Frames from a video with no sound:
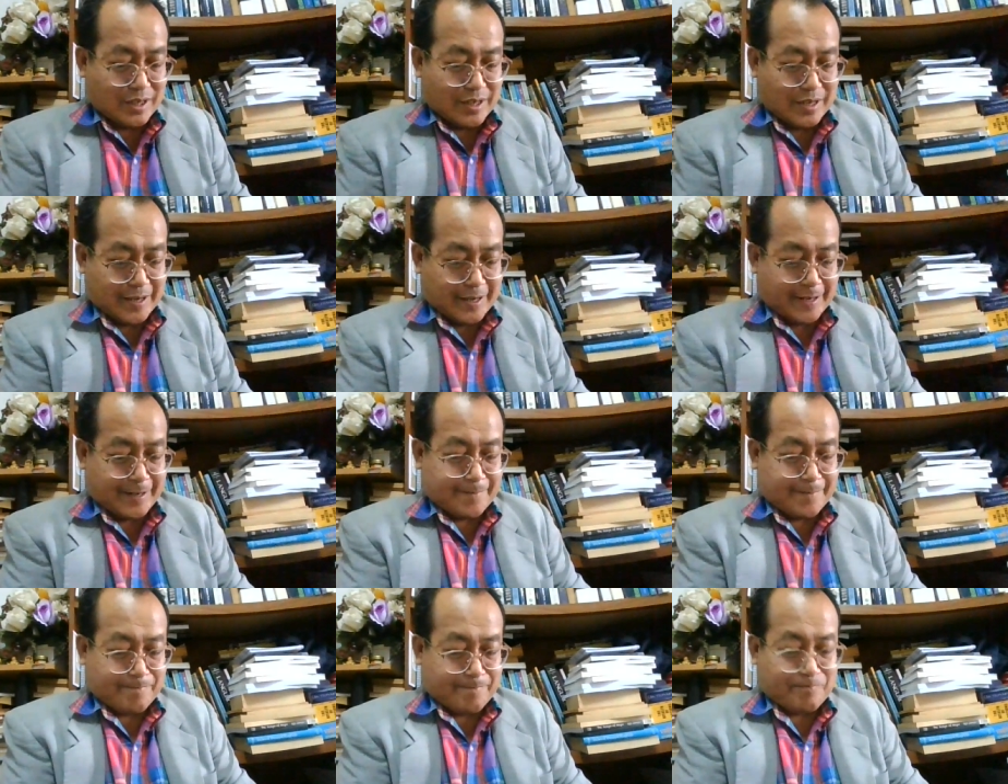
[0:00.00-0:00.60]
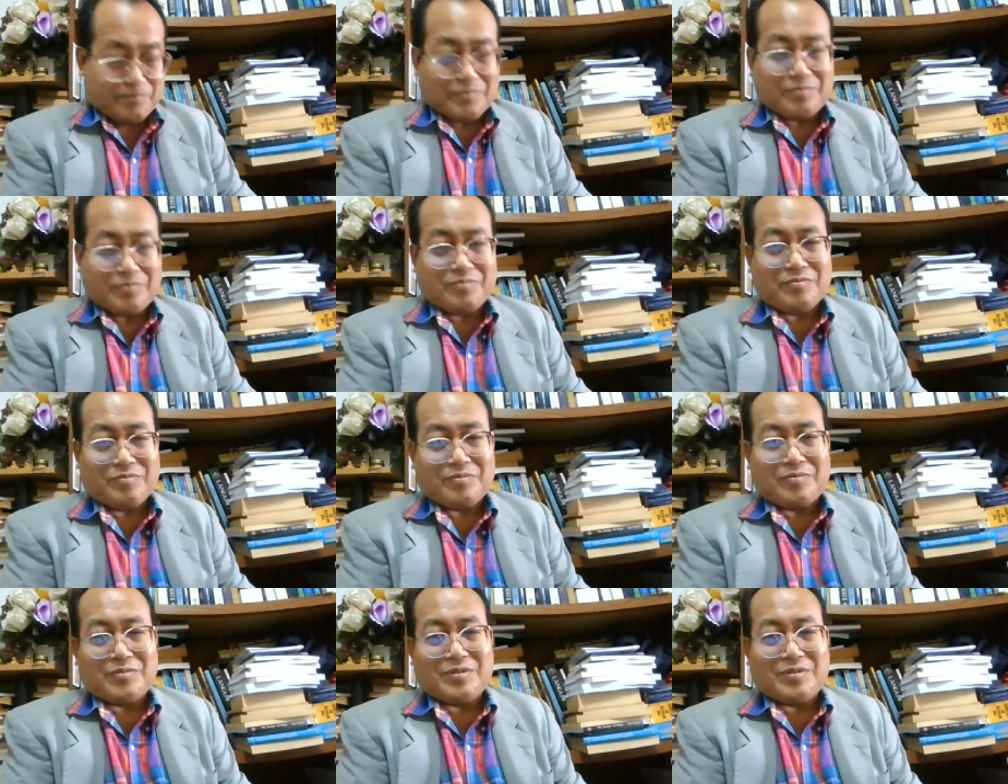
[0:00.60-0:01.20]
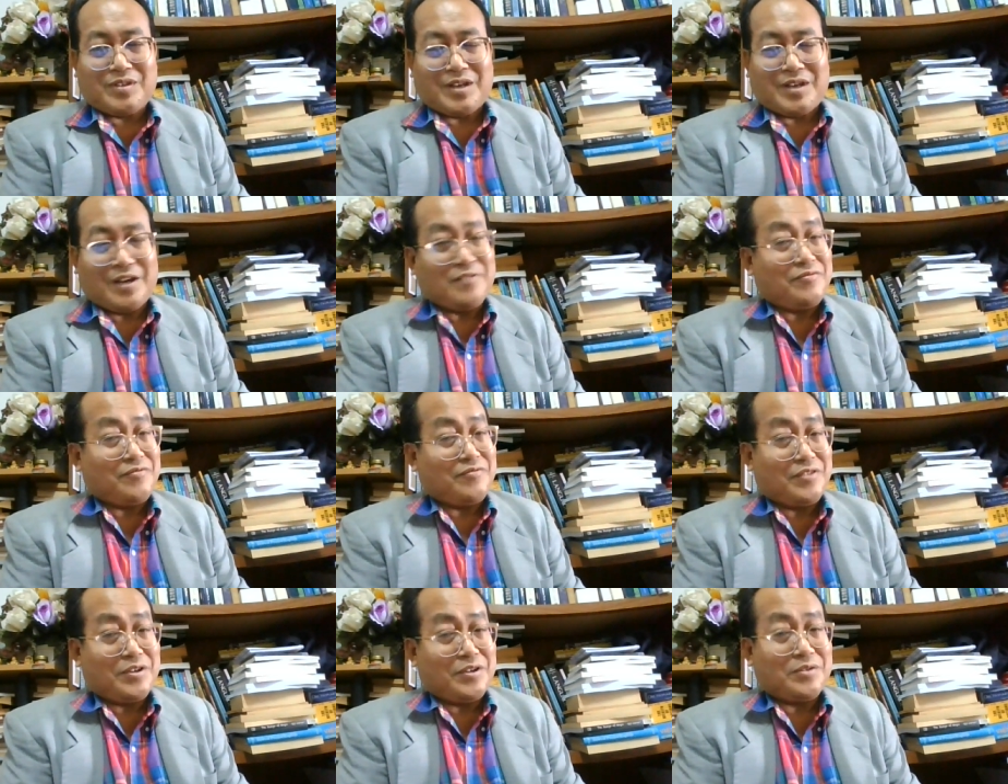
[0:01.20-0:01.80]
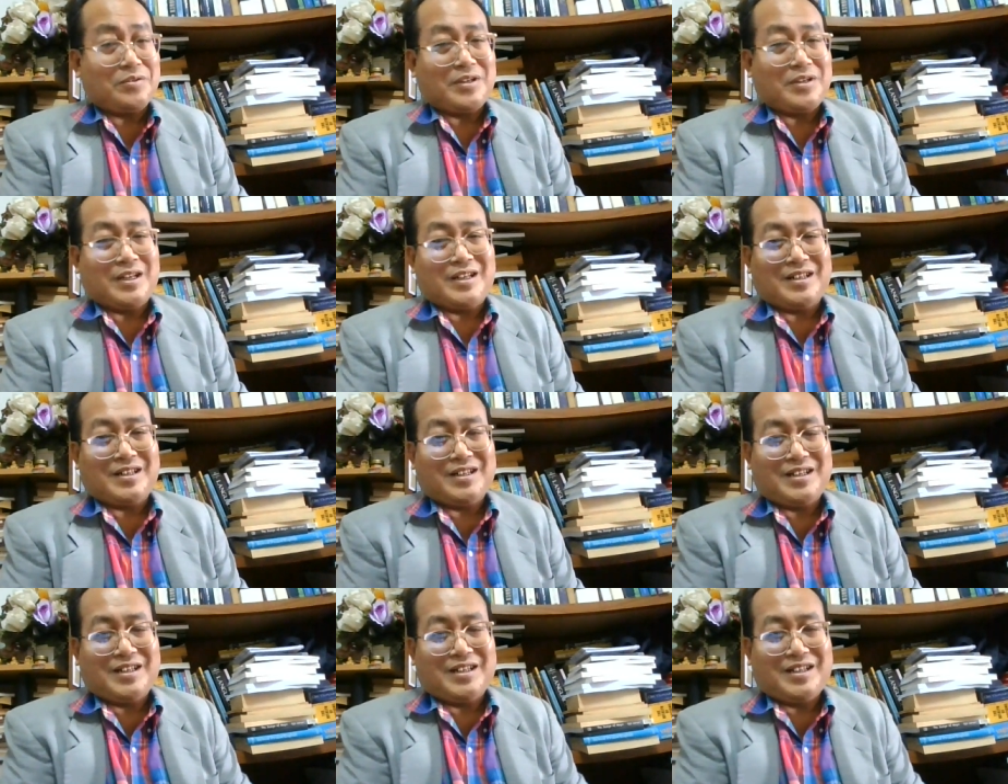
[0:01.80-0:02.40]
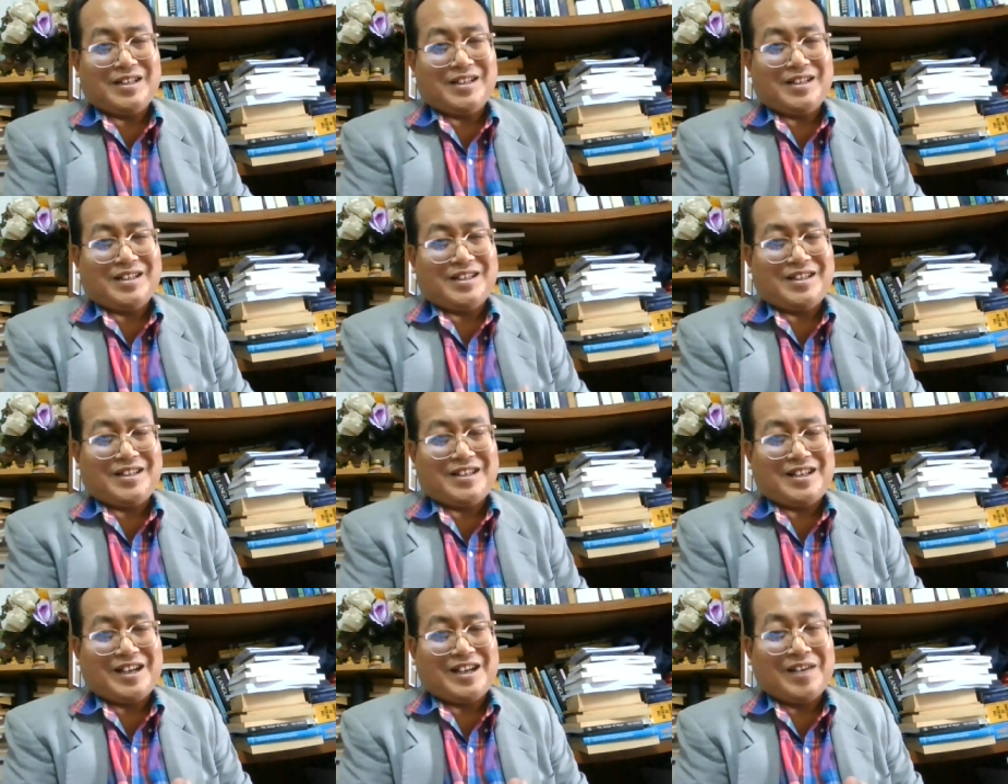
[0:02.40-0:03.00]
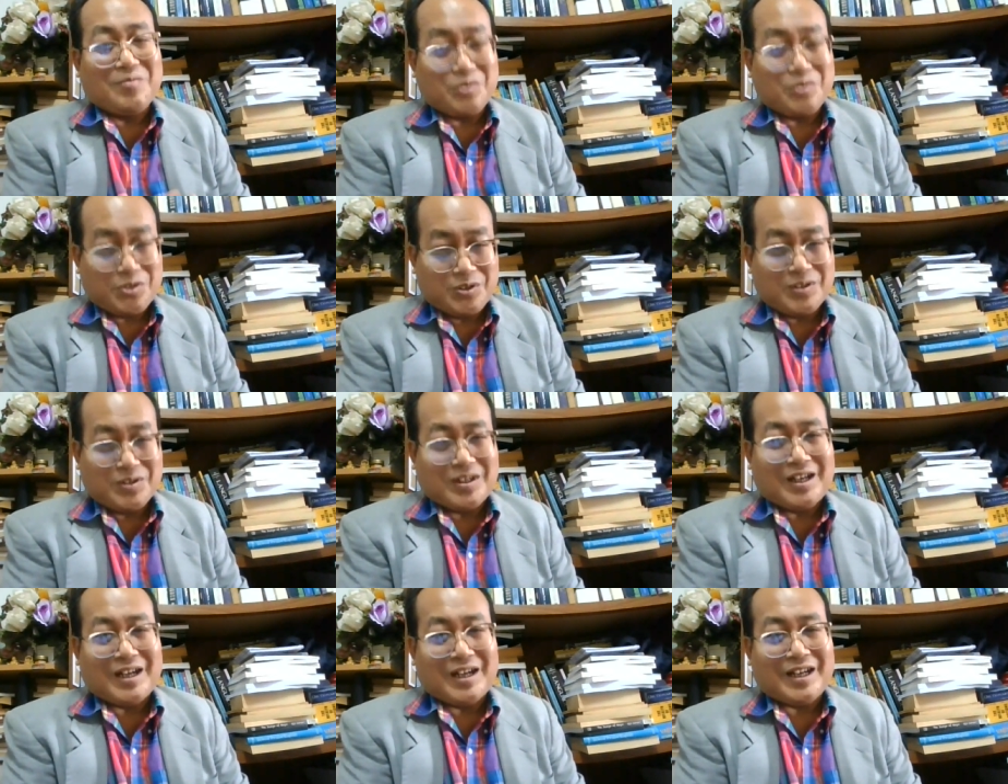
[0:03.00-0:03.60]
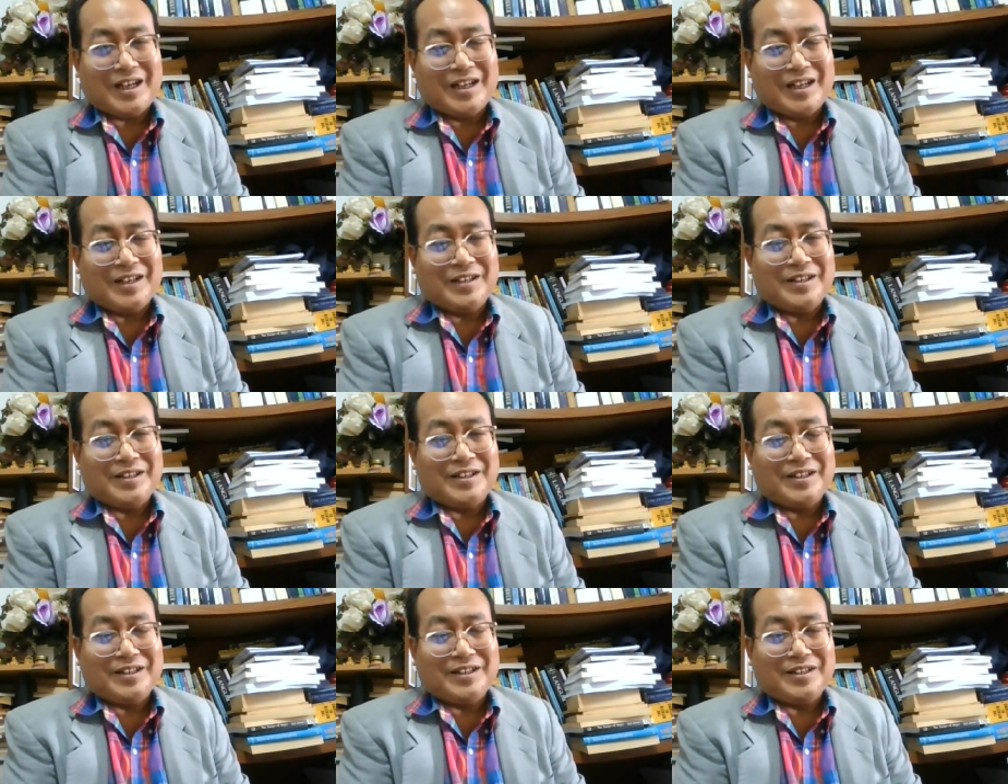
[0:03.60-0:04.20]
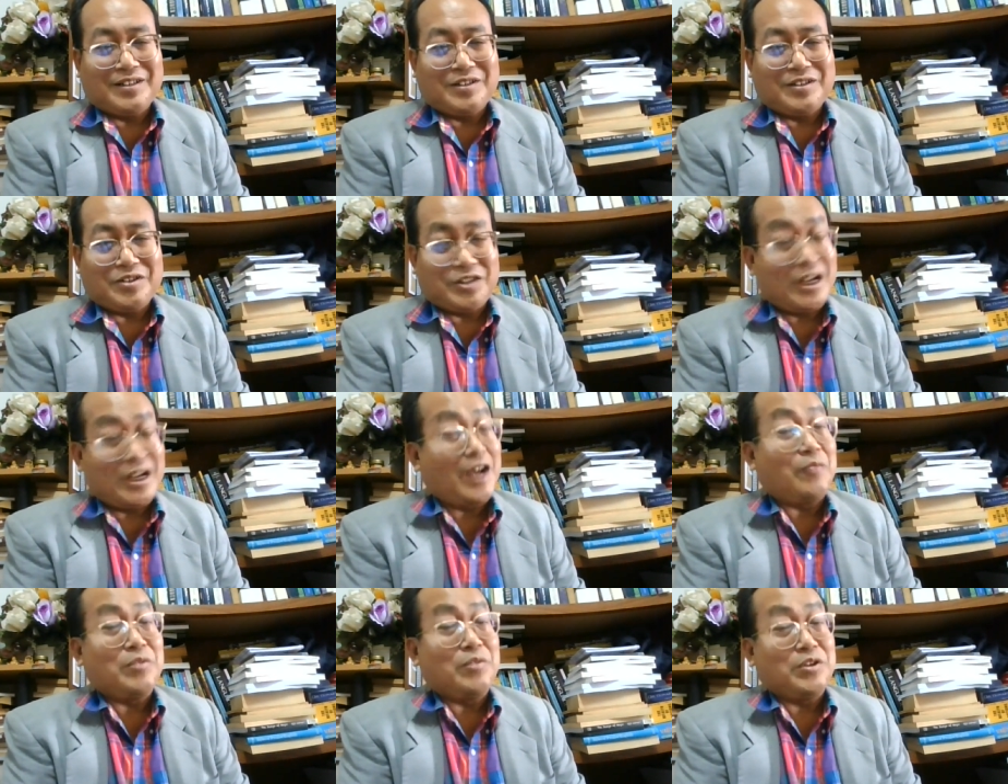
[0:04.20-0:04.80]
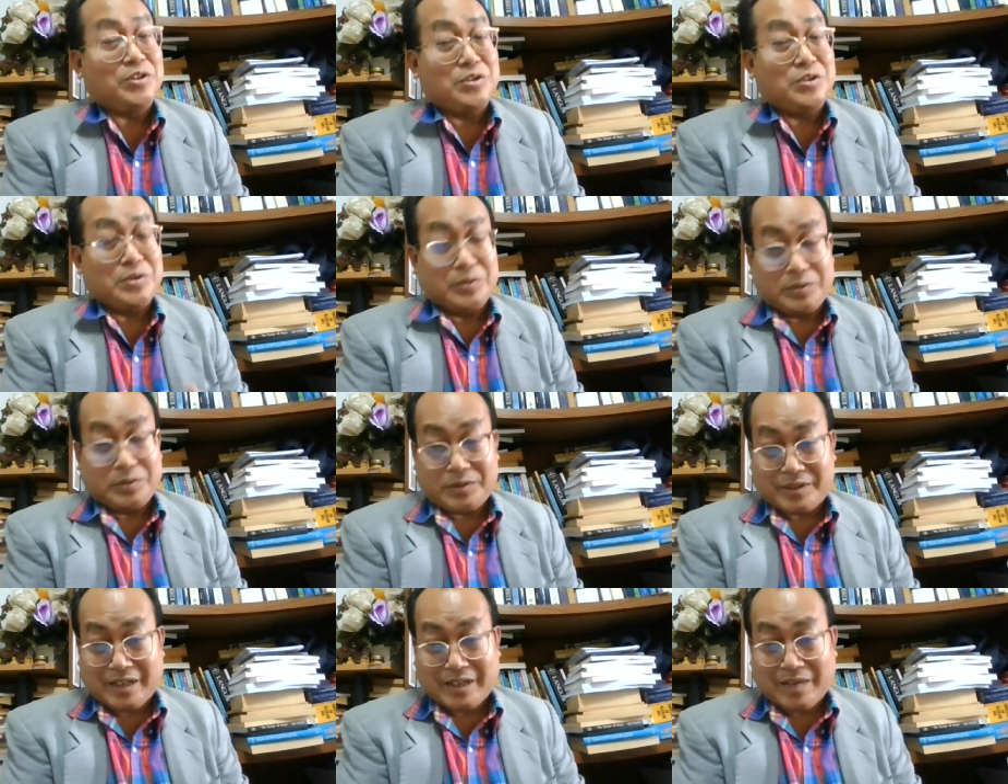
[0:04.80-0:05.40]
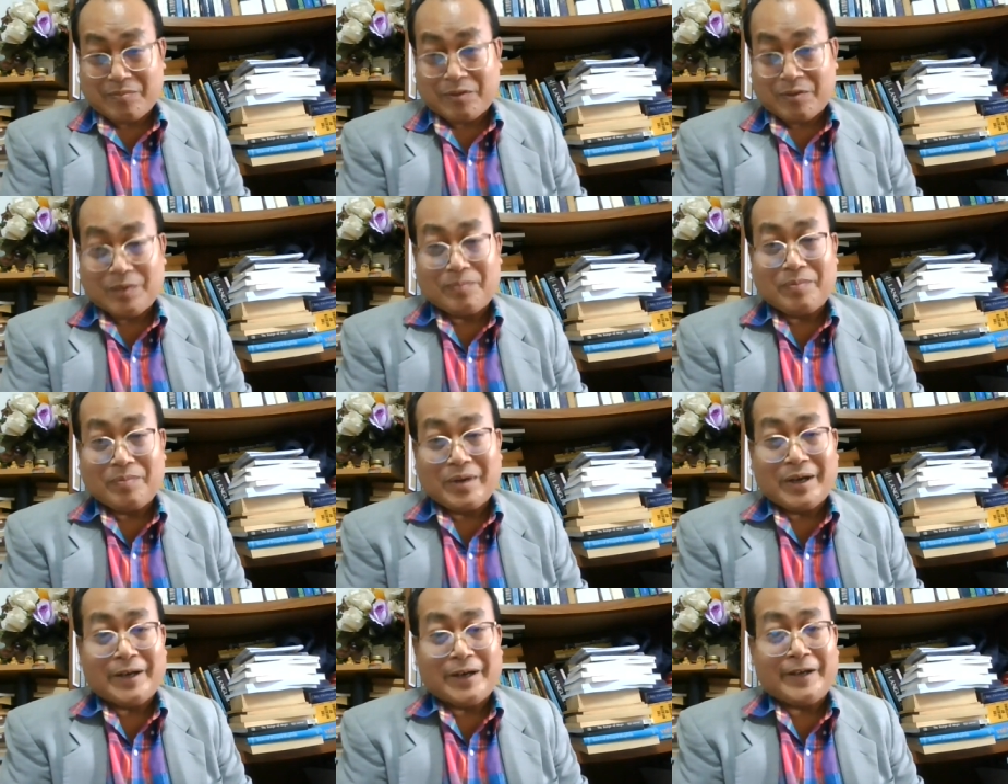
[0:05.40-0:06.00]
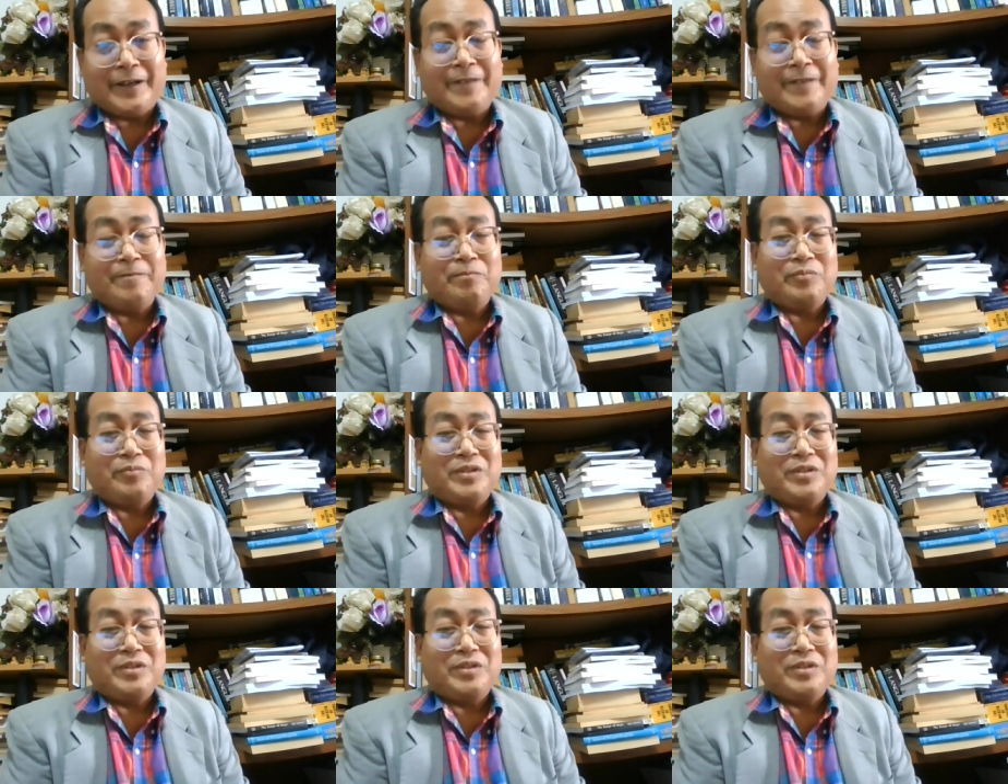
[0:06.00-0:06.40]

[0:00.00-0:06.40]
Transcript: And I feel that I'm sure I can share with you some of my